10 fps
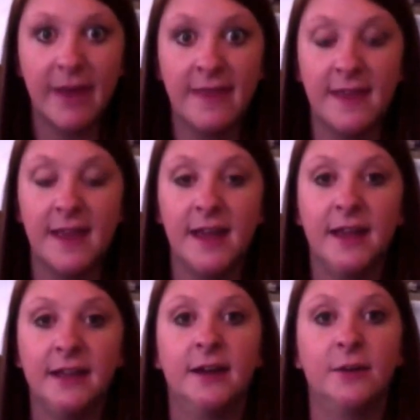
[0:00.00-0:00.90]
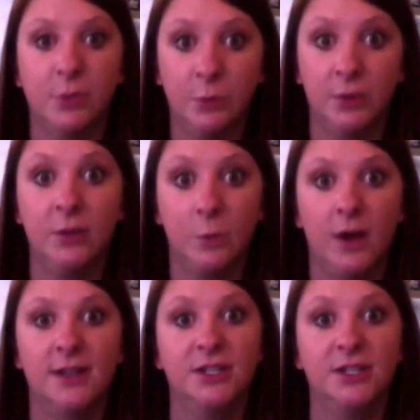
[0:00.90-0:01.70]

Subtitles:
and then we really want